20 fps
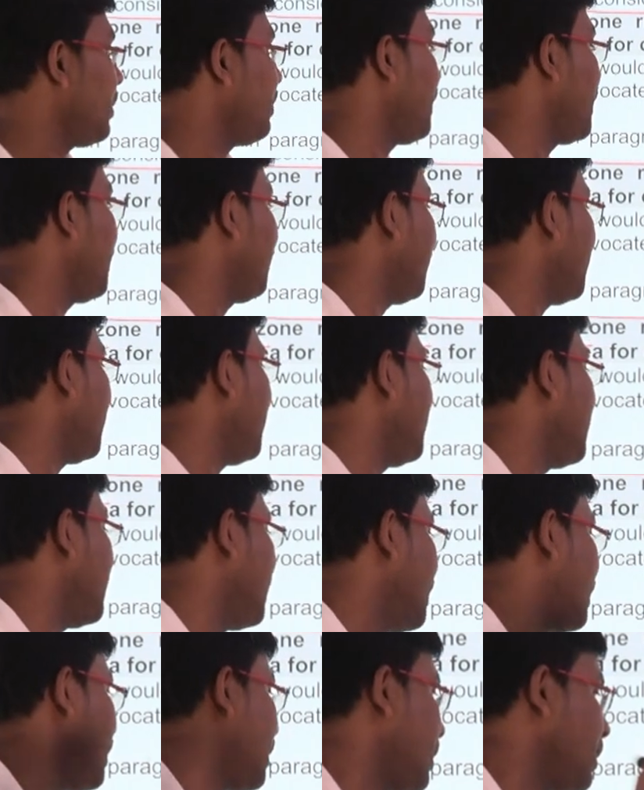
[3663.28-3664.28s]

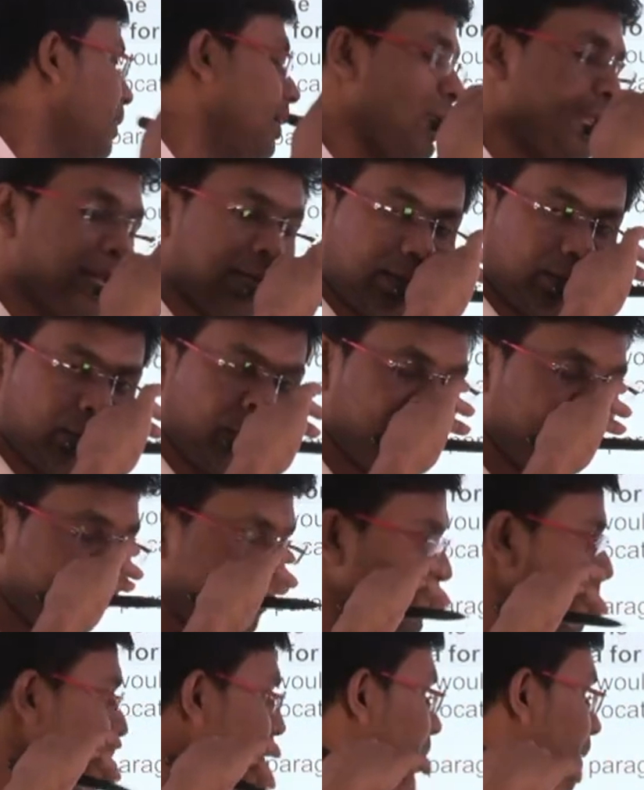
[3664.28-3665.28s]
people,
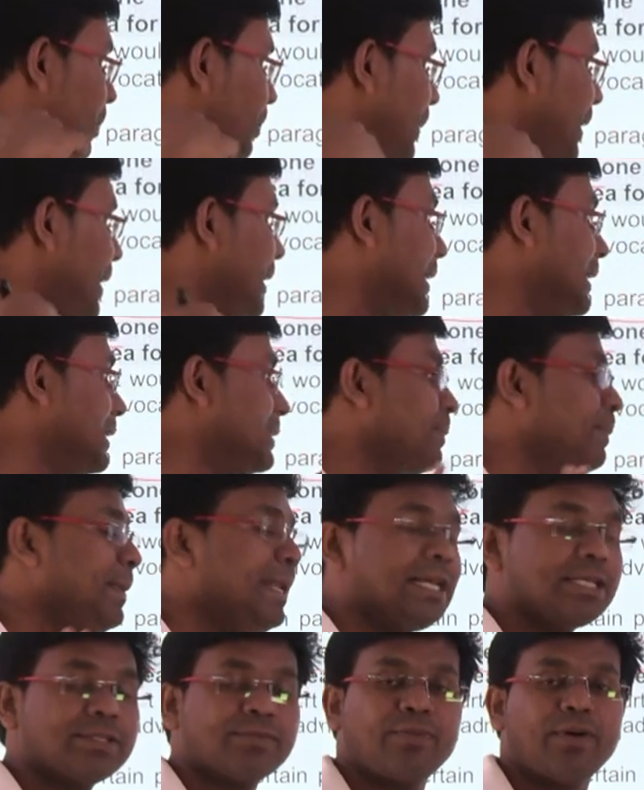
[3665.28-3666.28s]
being
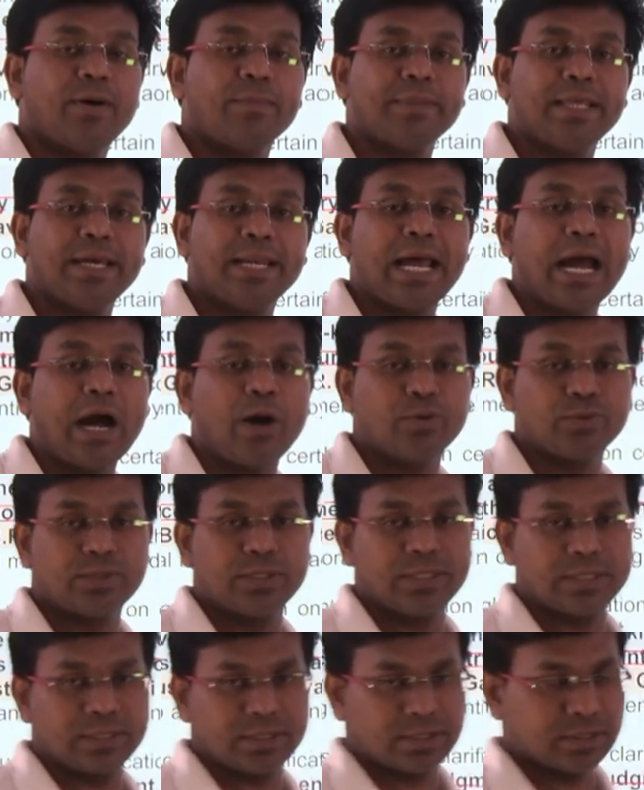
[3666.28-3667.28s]
displaced from their
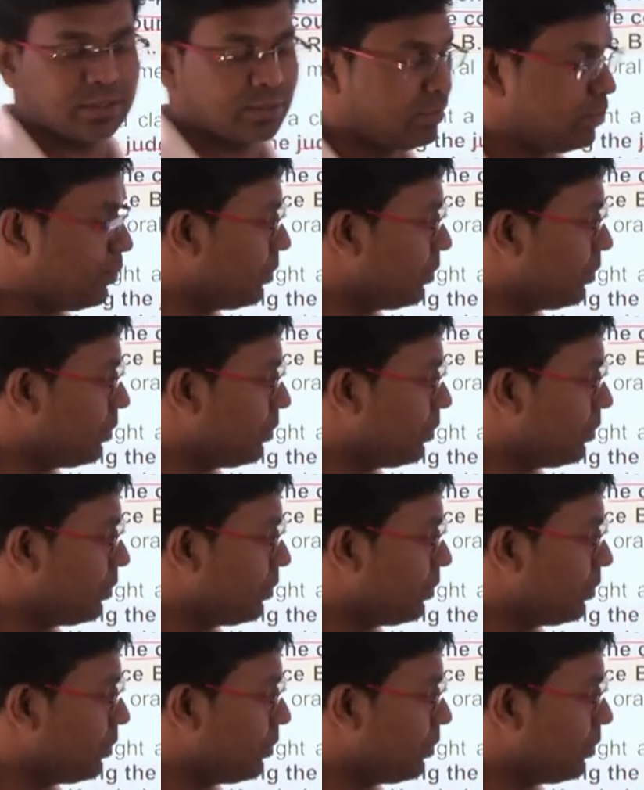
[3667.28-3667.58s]
houses,